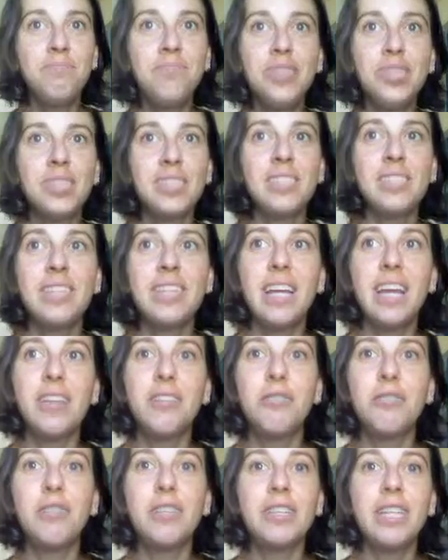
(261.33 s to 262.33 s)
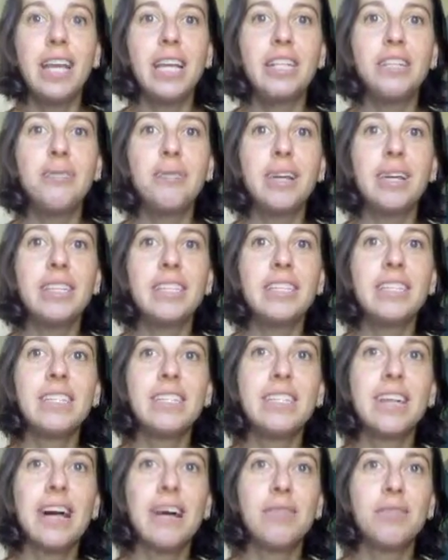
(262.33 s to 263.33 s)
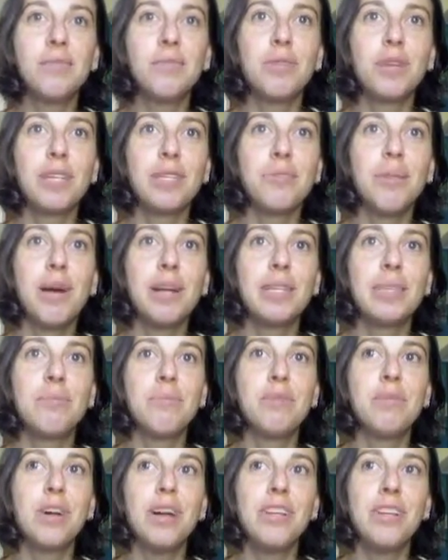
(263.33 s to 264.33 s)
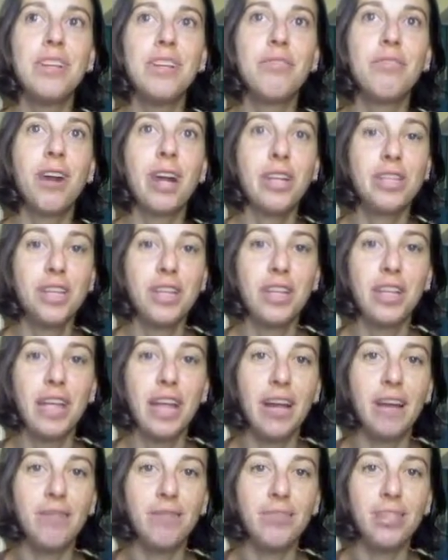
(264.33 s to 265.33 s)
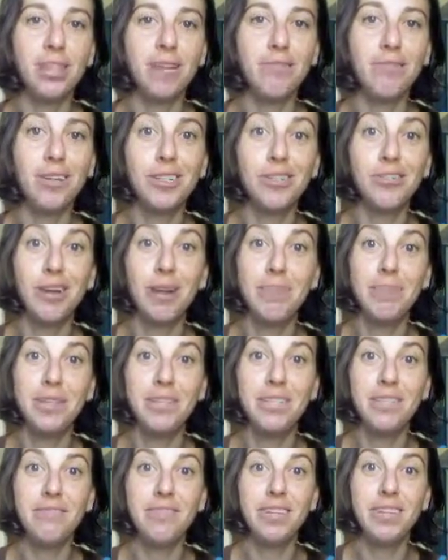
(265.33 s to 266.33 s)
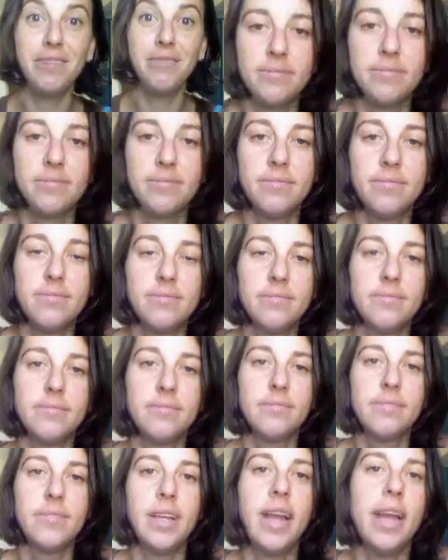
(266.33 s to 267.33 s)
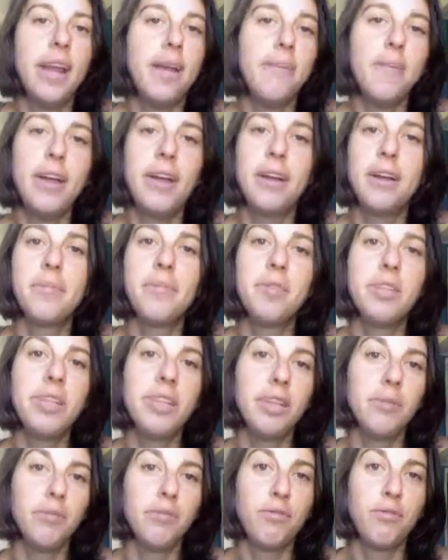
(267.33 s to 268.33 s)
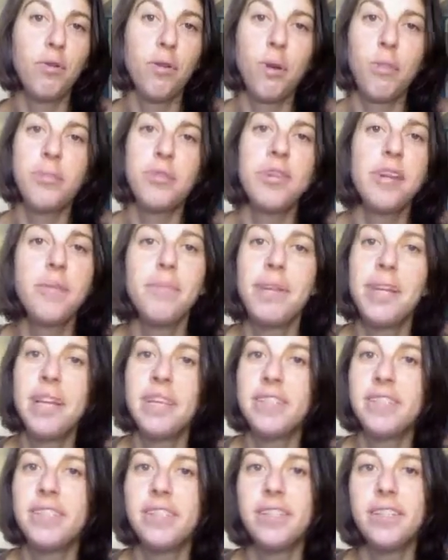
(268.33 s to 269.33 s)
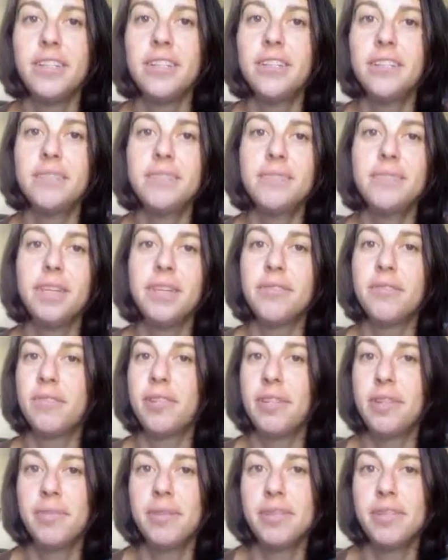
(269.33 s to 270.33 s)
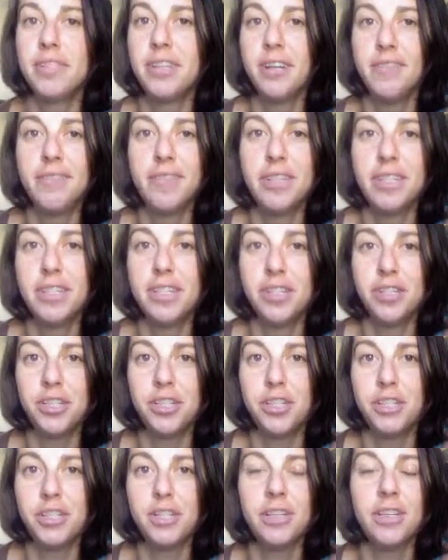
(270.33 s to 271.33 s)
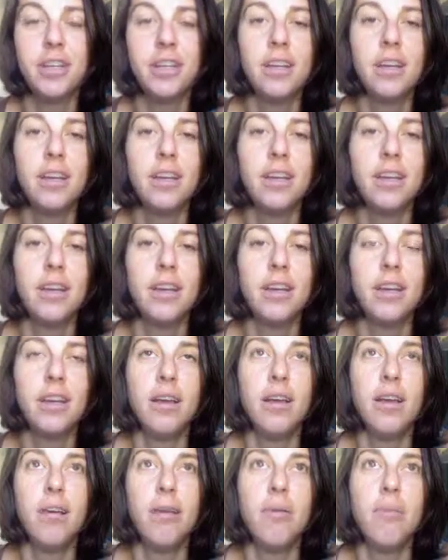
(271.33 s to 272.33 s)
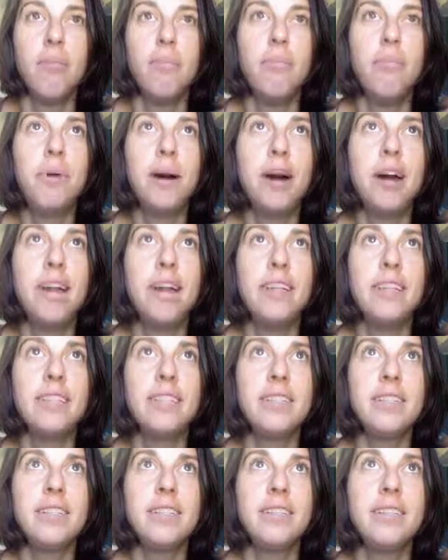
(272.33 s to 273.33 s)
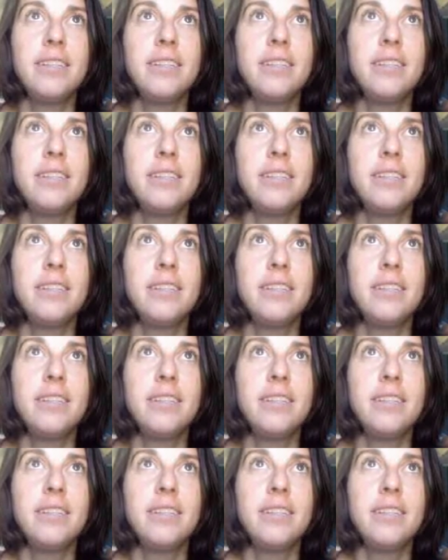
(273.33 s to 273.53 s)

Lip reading: just get through the day doing as little housework as possible and then crash on the couch and watch crappy TV. And I'm not completely reformed. I mean, I still get really pissed off at the dishes. But